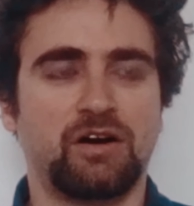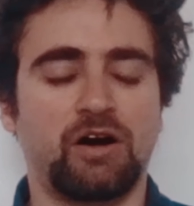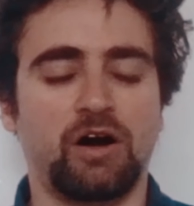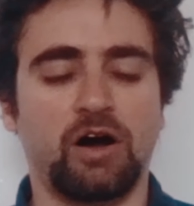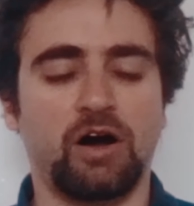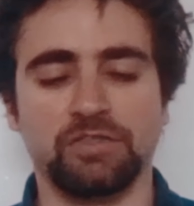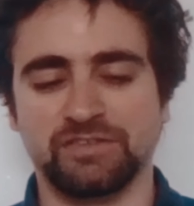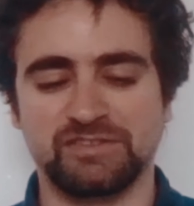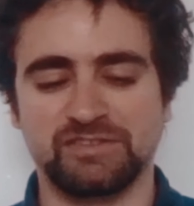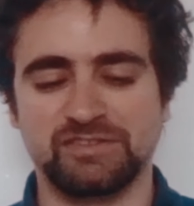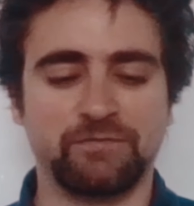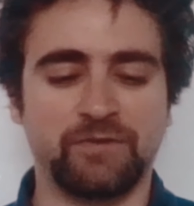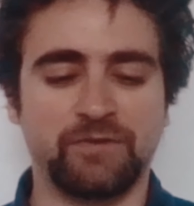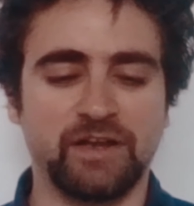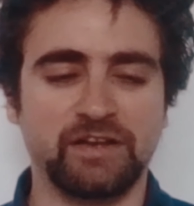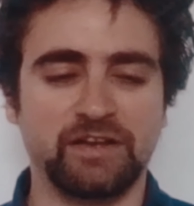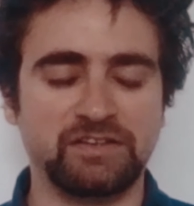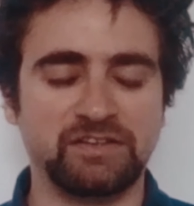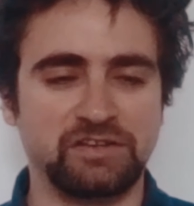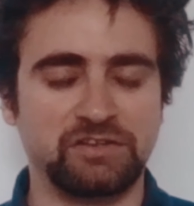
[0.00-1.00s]
all the stuff I
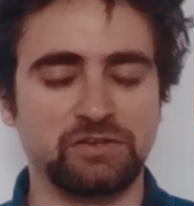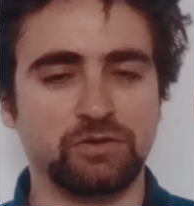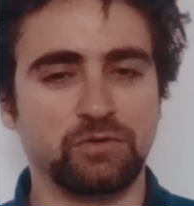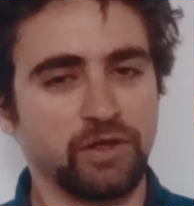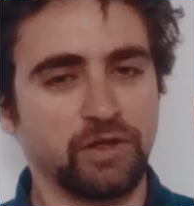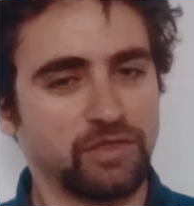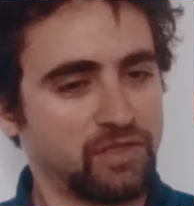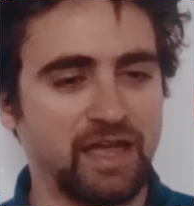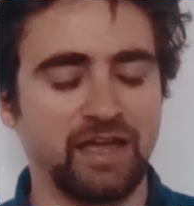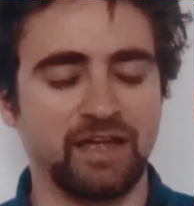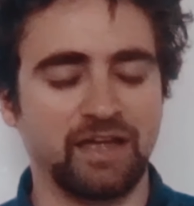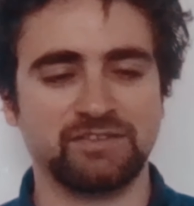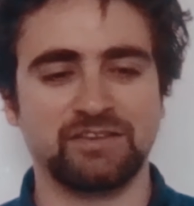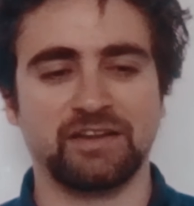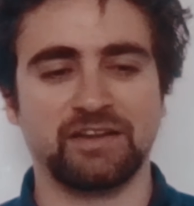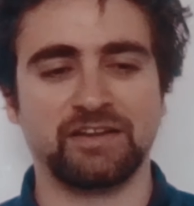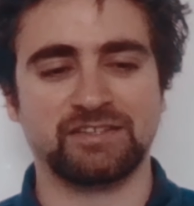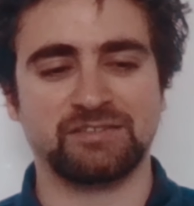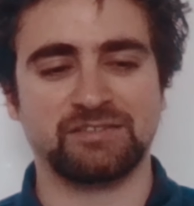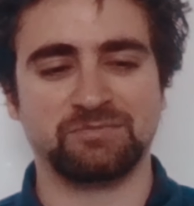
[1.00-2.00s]
need to do with
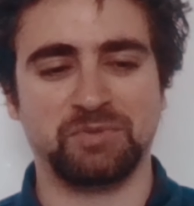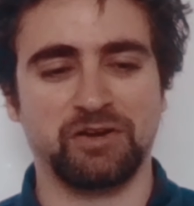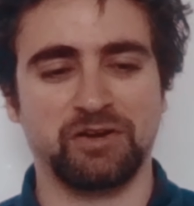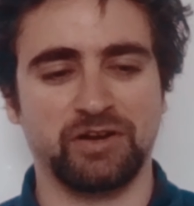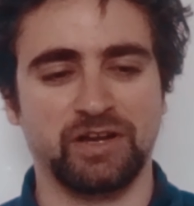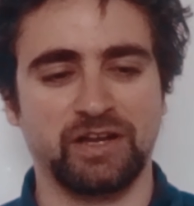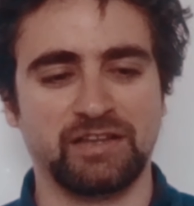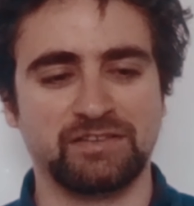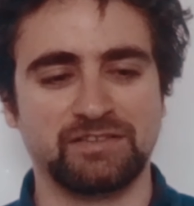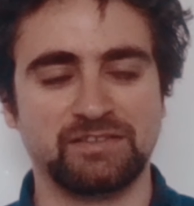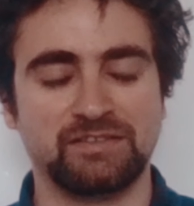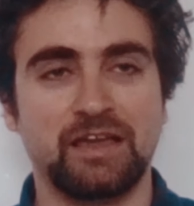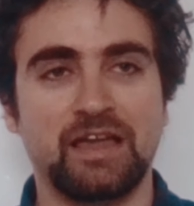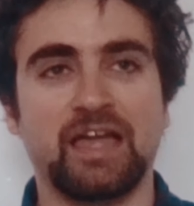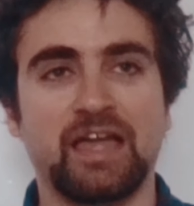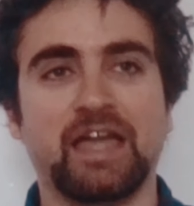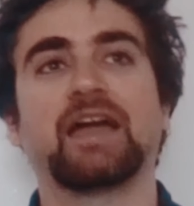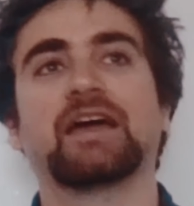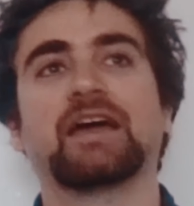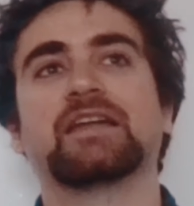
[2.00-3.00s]
hands-on experience
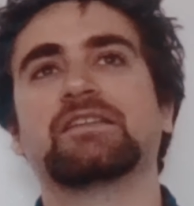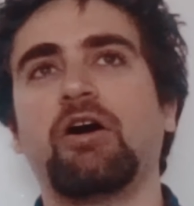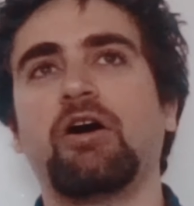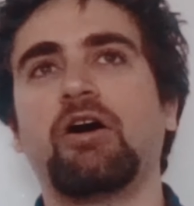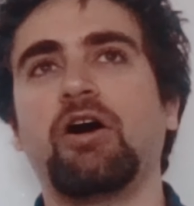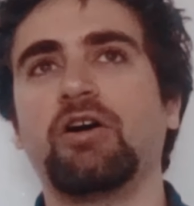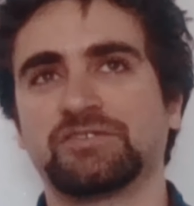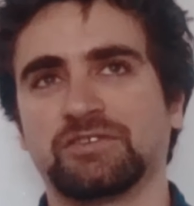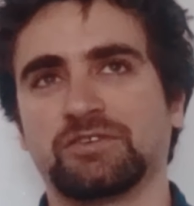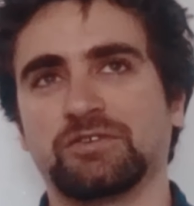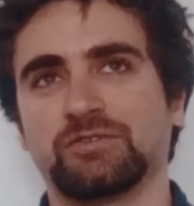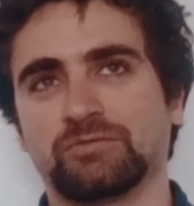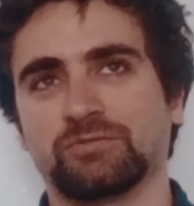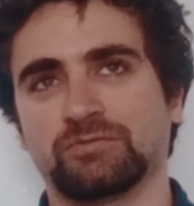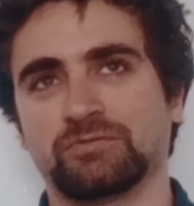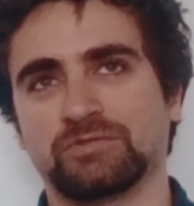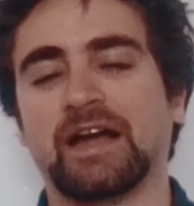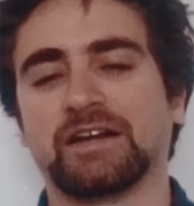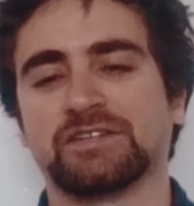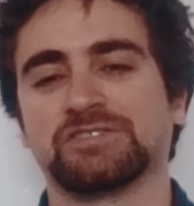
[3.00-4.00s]
and also
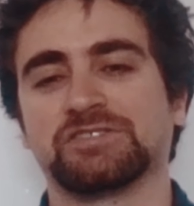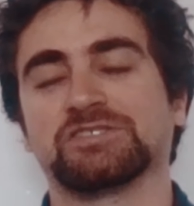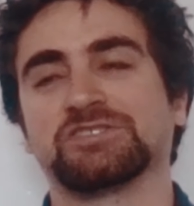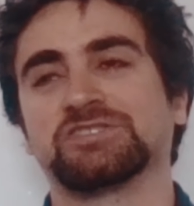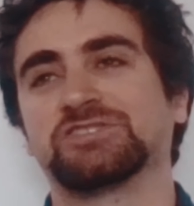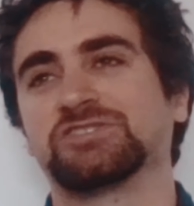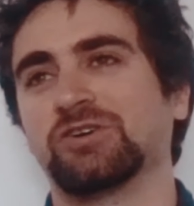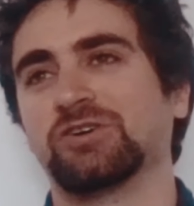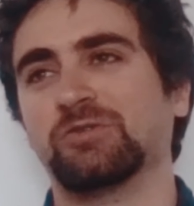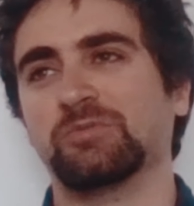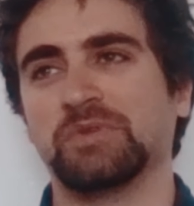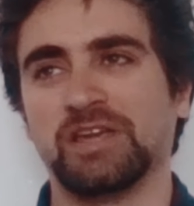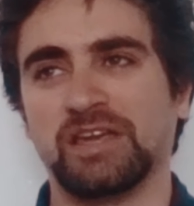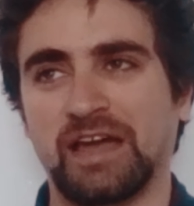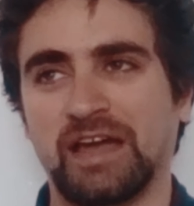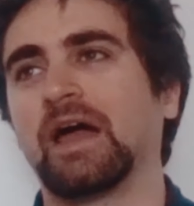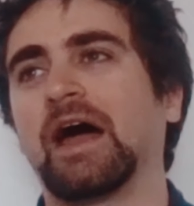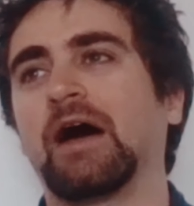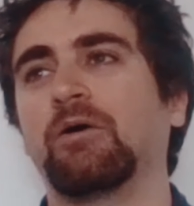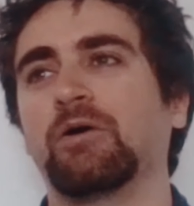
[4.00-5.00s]
actually show
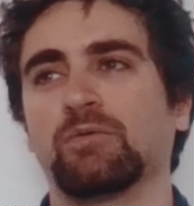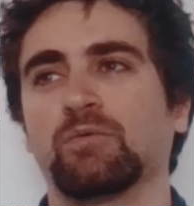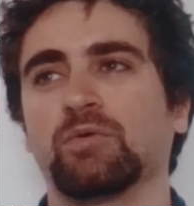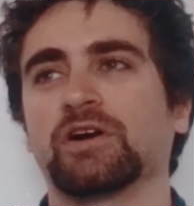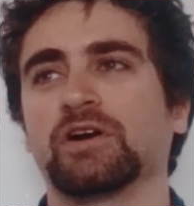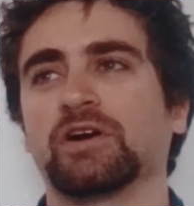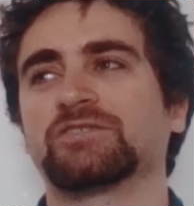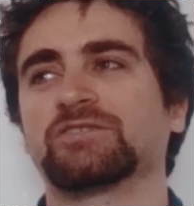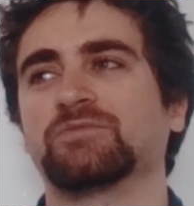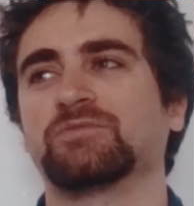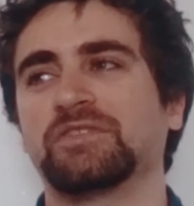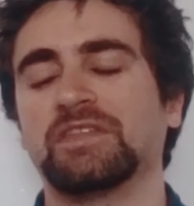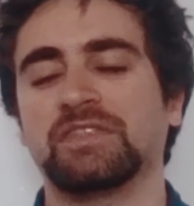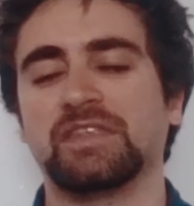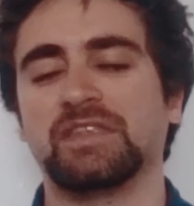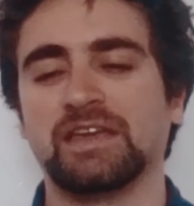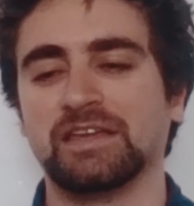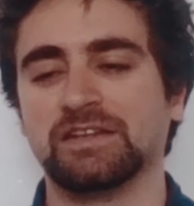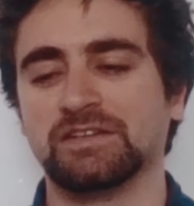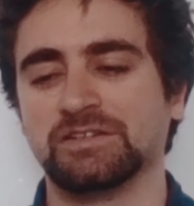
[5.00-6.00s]
me how it works within
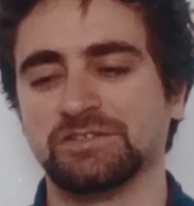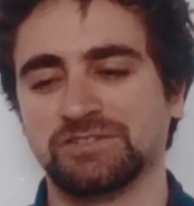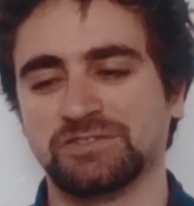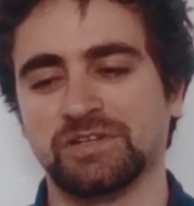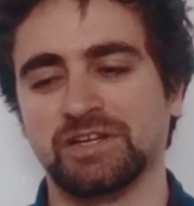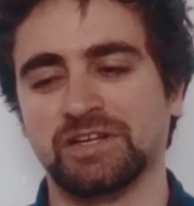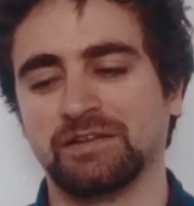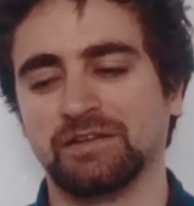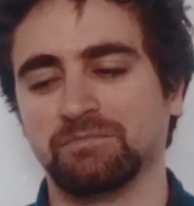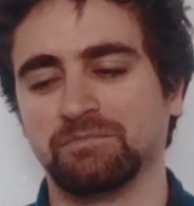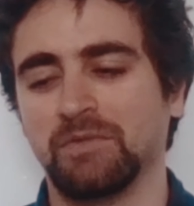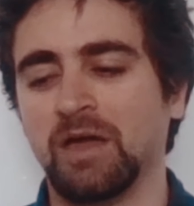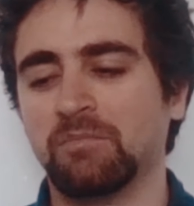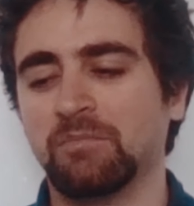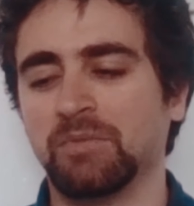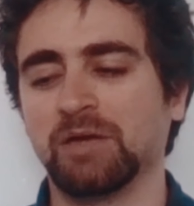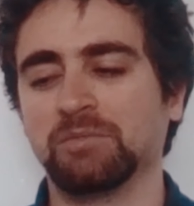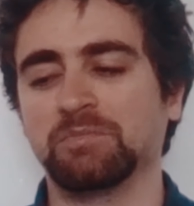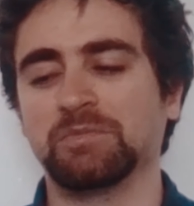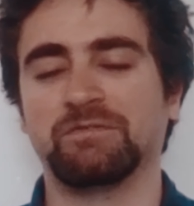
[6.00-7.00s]
the industry and
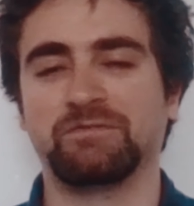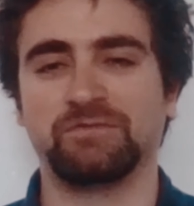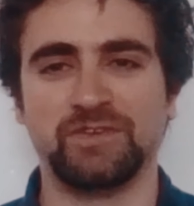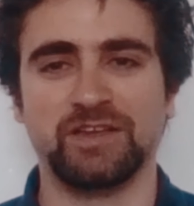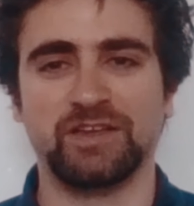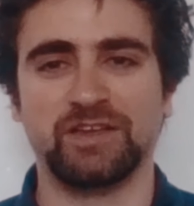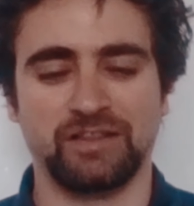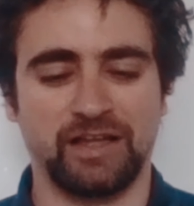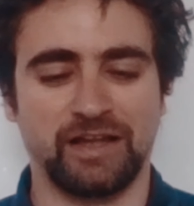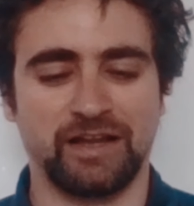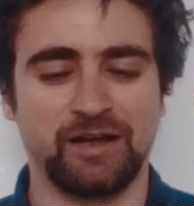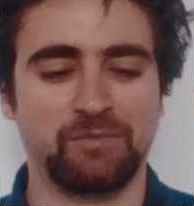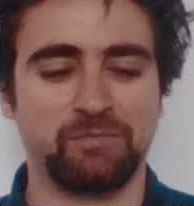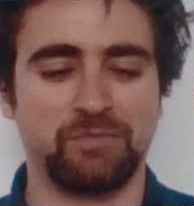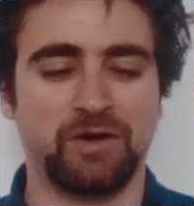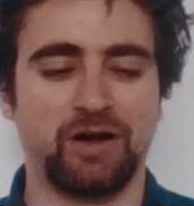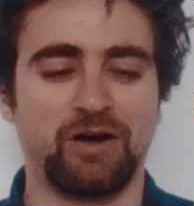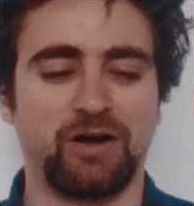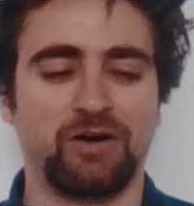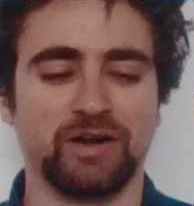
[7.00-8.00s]
make me feel like
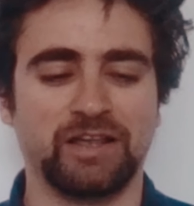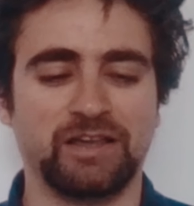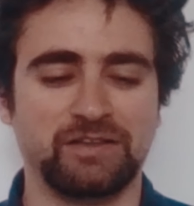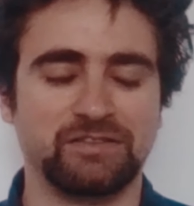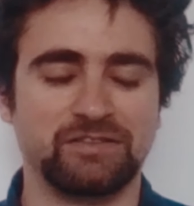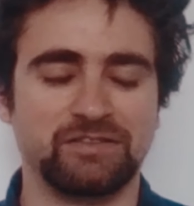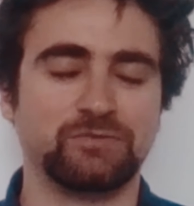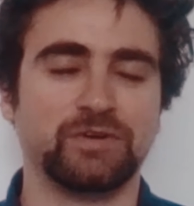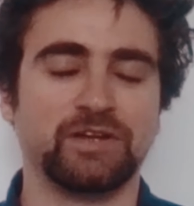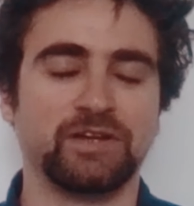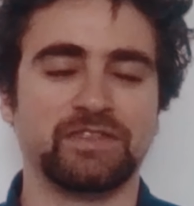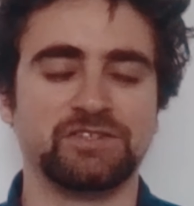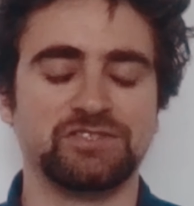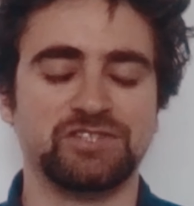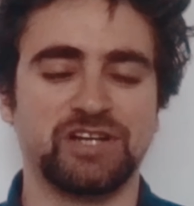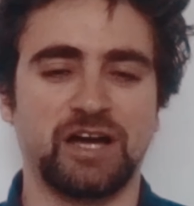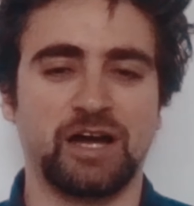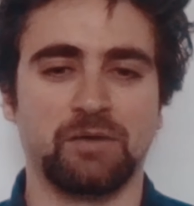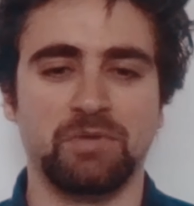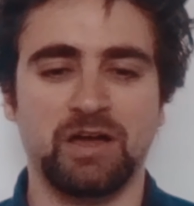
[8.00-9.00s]
I'm already doing the
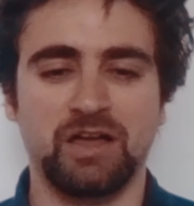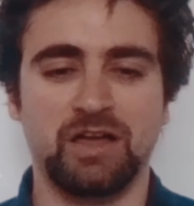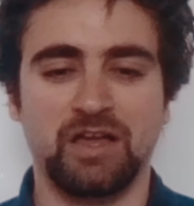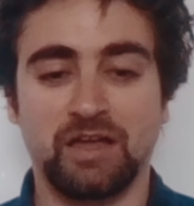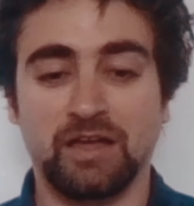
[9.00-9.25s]
job.